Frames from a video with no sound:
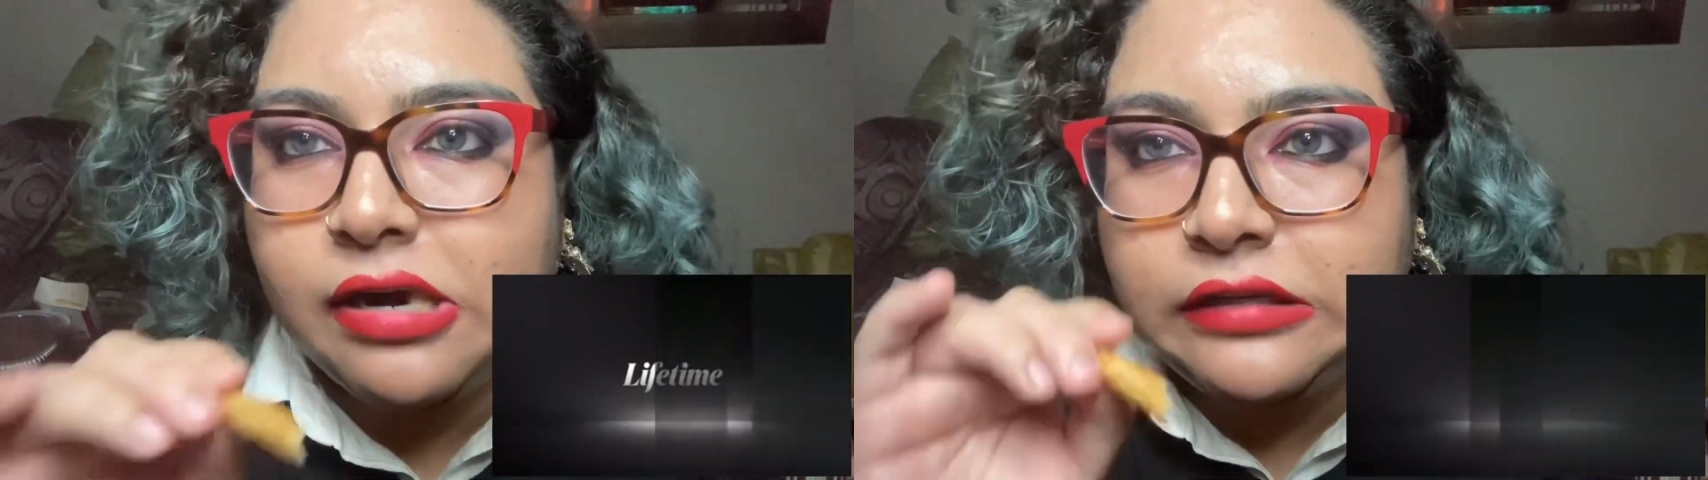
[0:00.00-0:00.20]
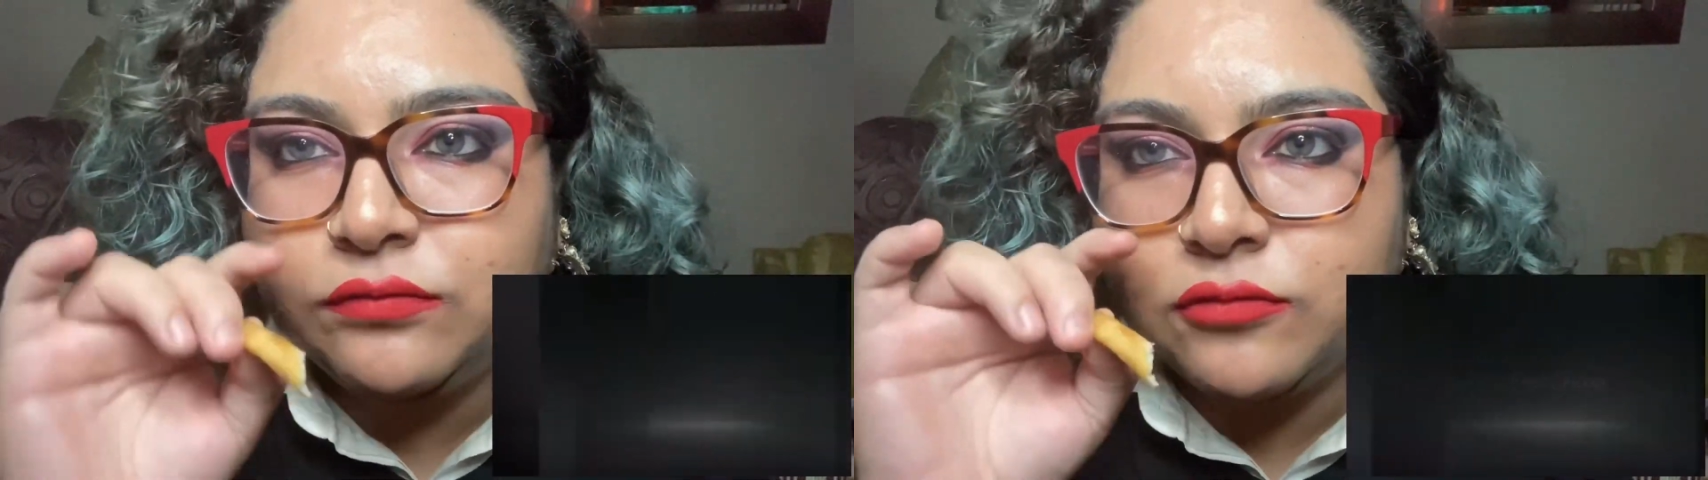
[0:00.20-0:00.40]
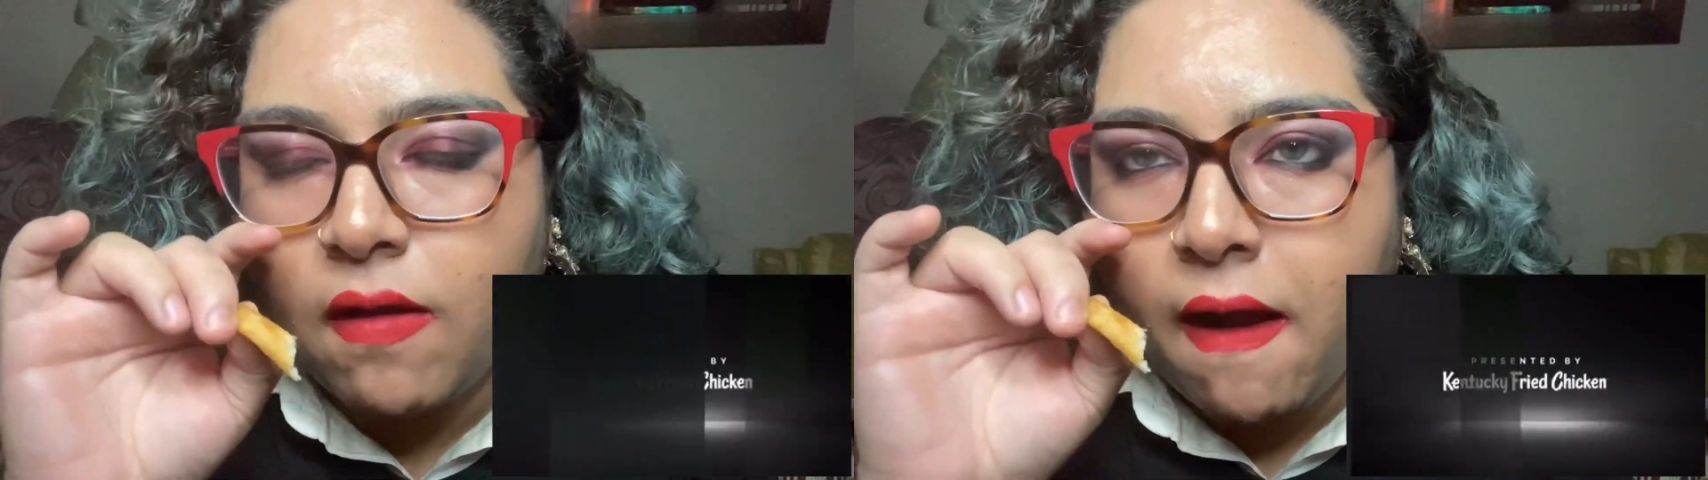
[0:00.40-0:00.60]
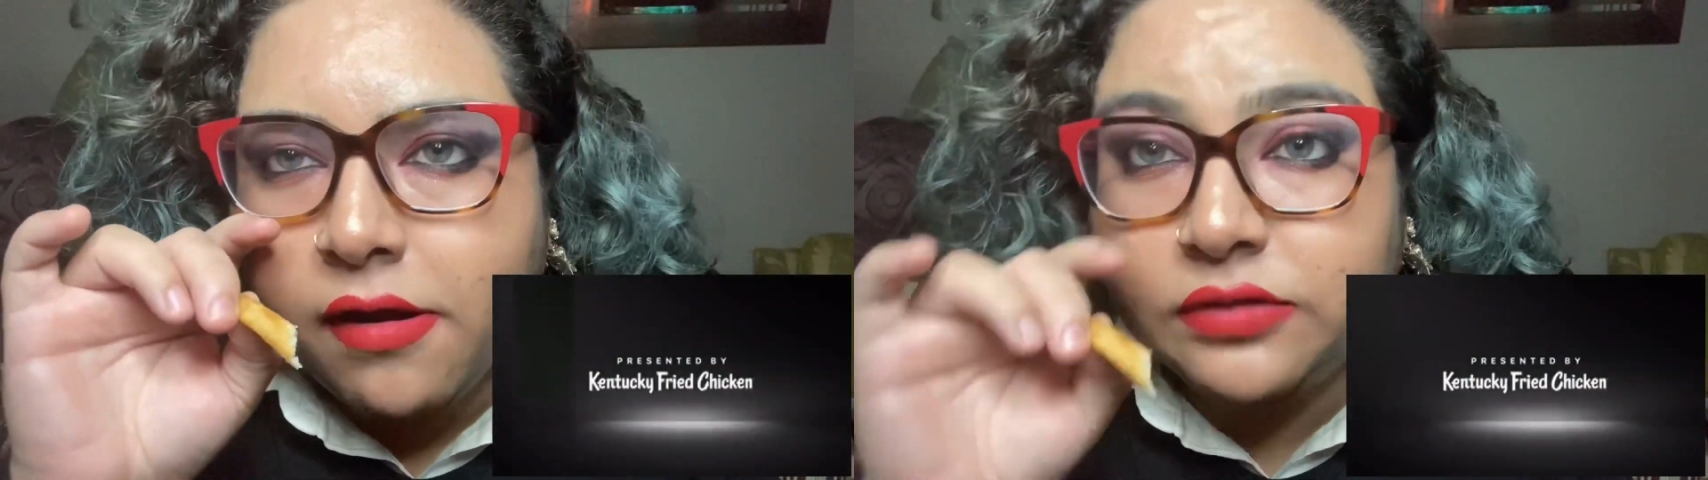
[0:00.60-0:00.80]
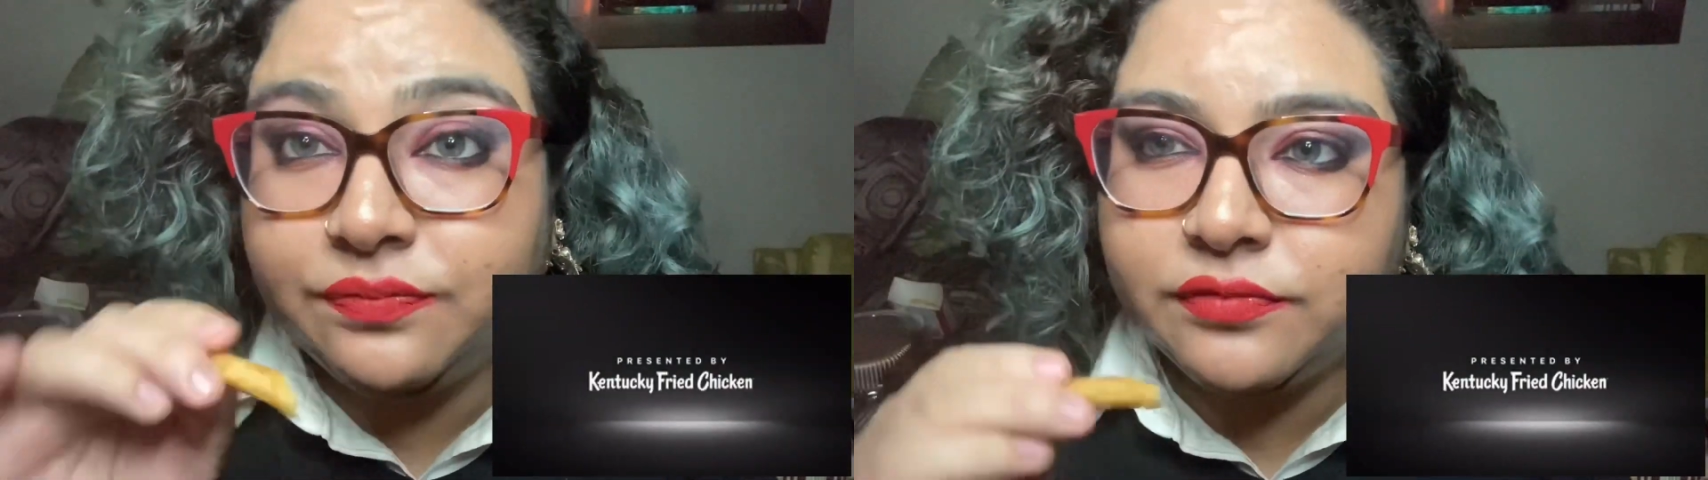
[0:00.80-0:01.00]
of deep
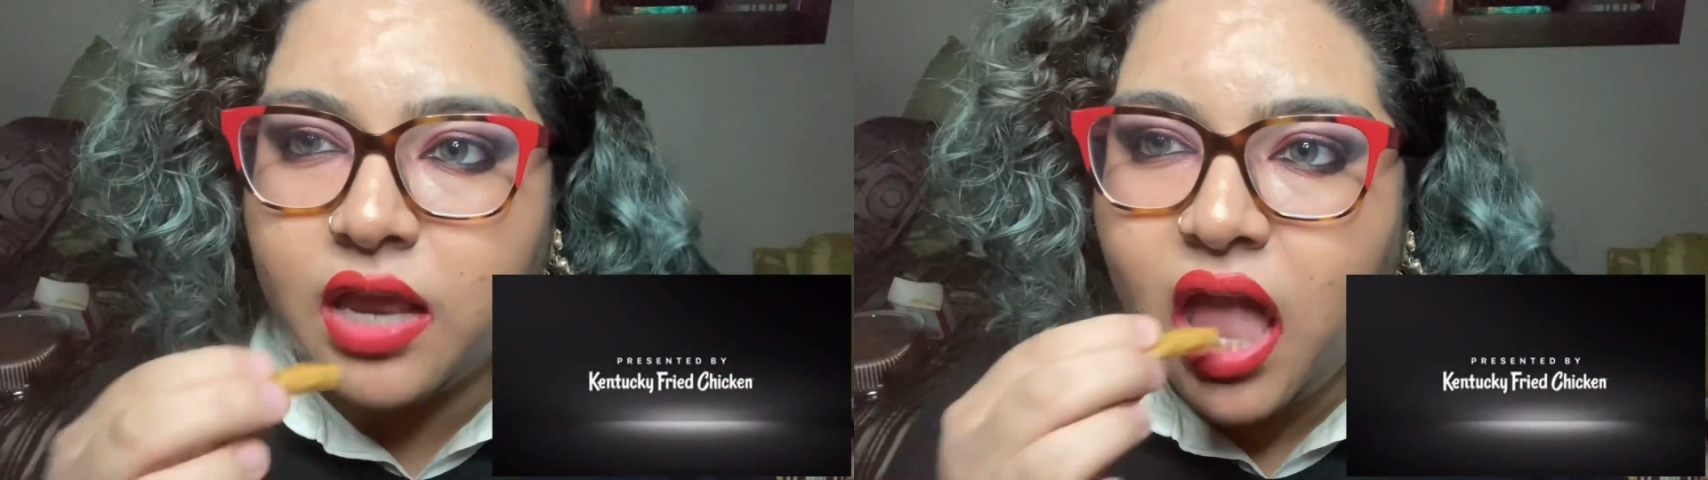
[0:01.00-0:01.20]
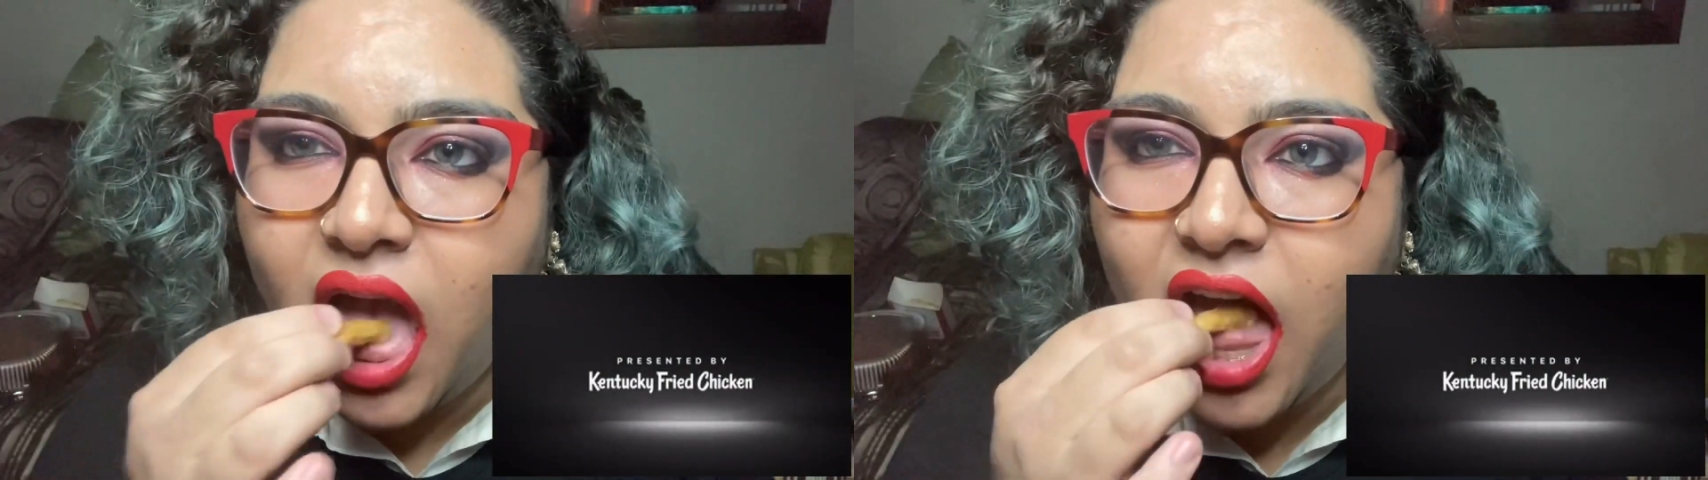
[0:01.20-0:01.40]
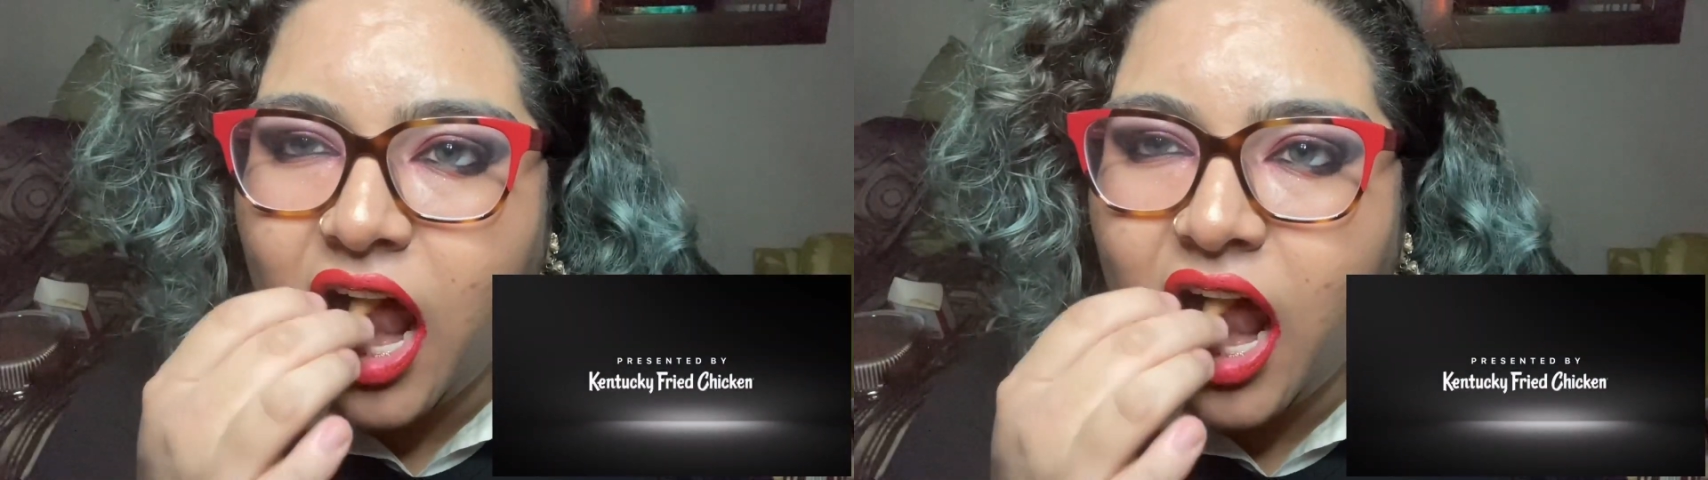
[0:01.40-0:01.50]
fried romantic